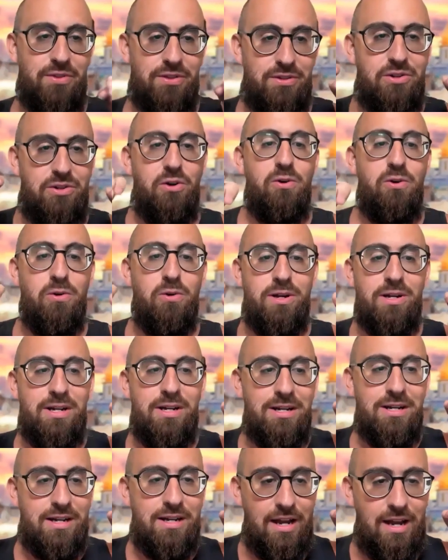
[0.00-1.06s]
go
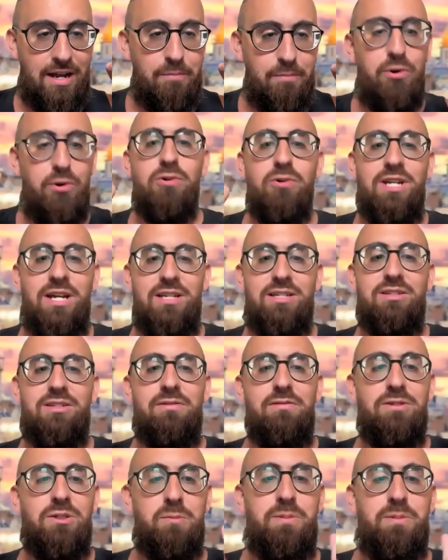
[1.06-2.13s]
and protest
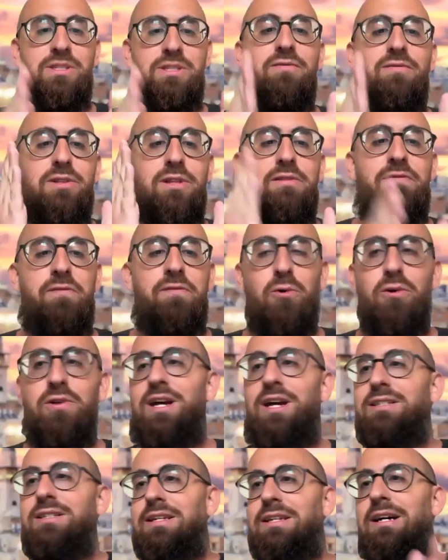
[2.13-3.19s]
specifically for
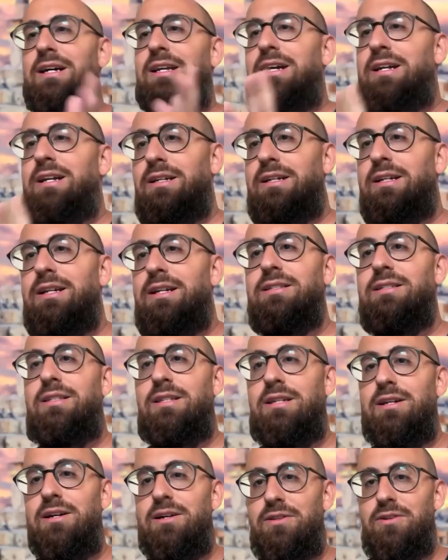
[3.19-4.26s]
that side and against
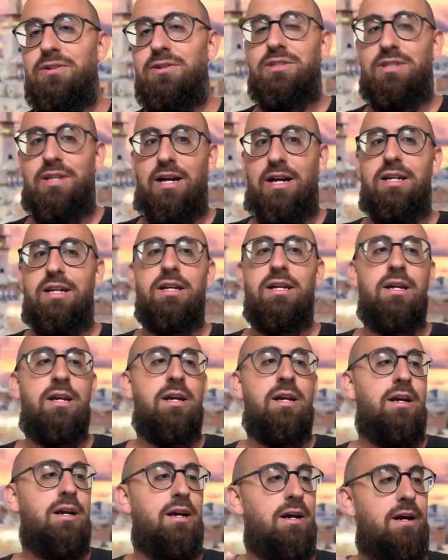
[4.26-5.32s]
the other side.
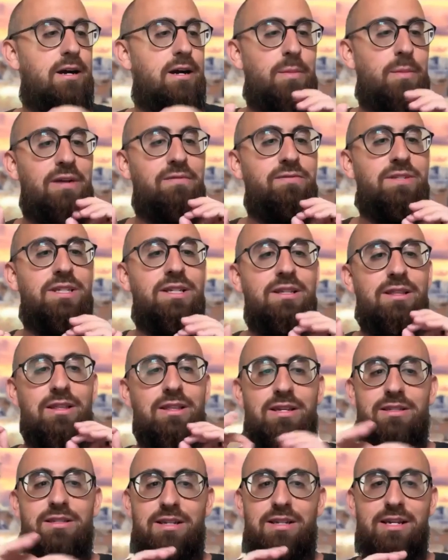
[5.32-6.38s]
I've seen
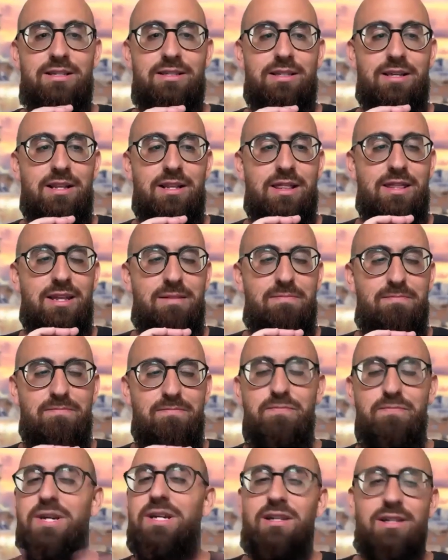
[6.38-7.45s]
this is the
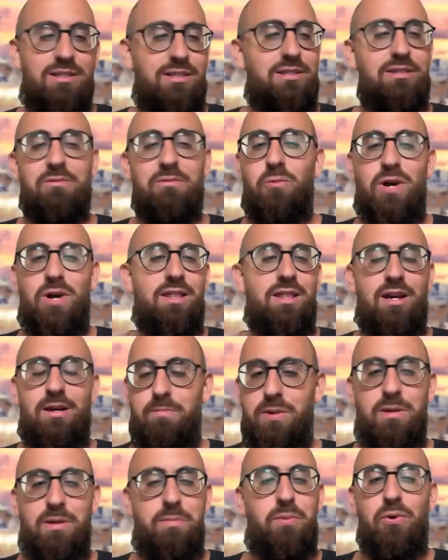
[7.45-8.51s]
biggest way that
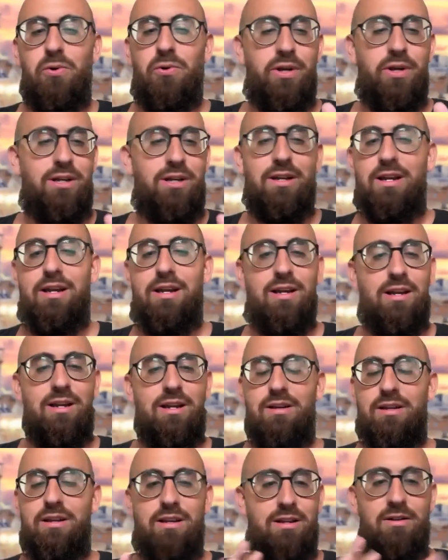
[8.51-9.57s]
people
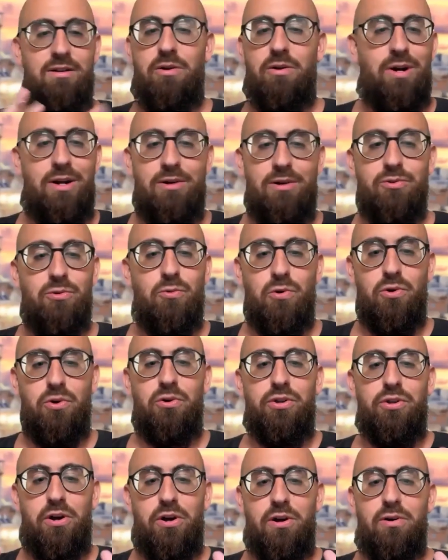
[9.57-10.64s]
in around the
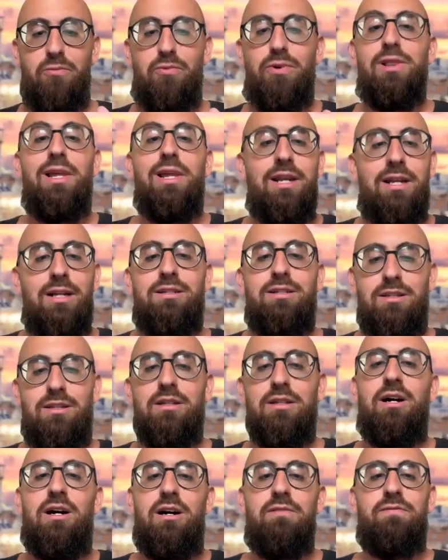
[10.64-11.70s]
world are relating to the
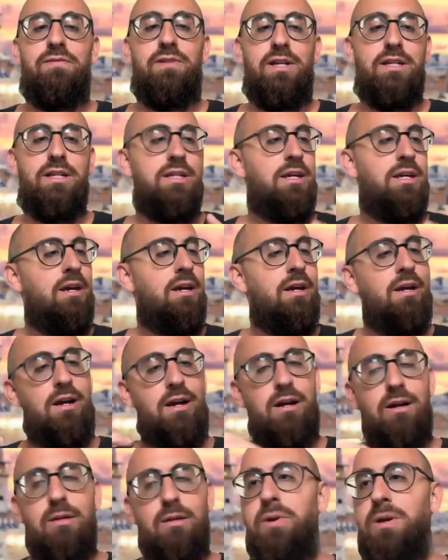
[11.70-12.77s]
conflict.
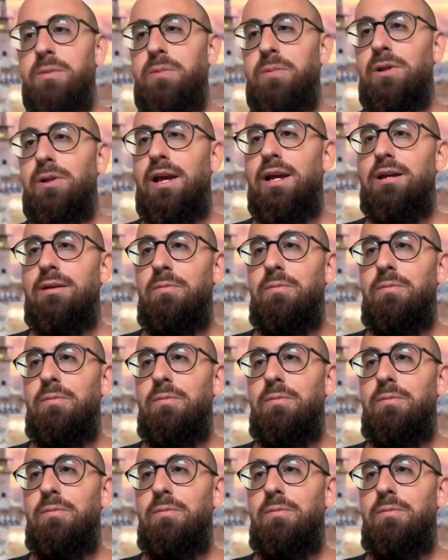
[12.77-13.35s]
People like